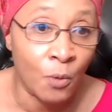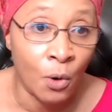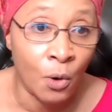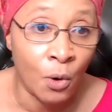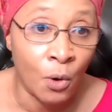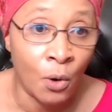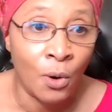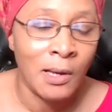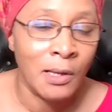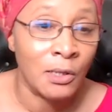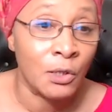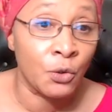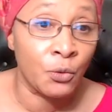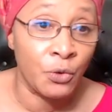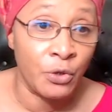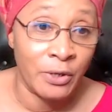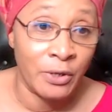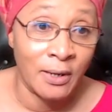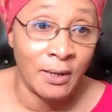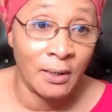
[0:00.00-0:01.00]
so you can
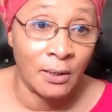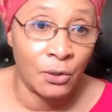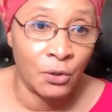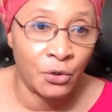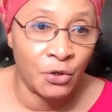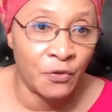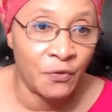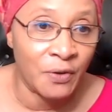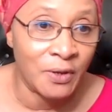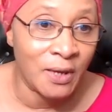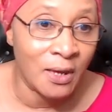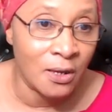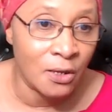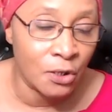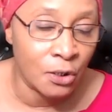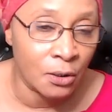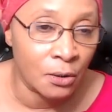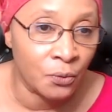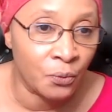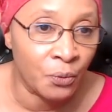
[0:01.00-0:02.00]
get a notification
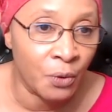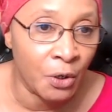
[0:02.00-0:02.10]
when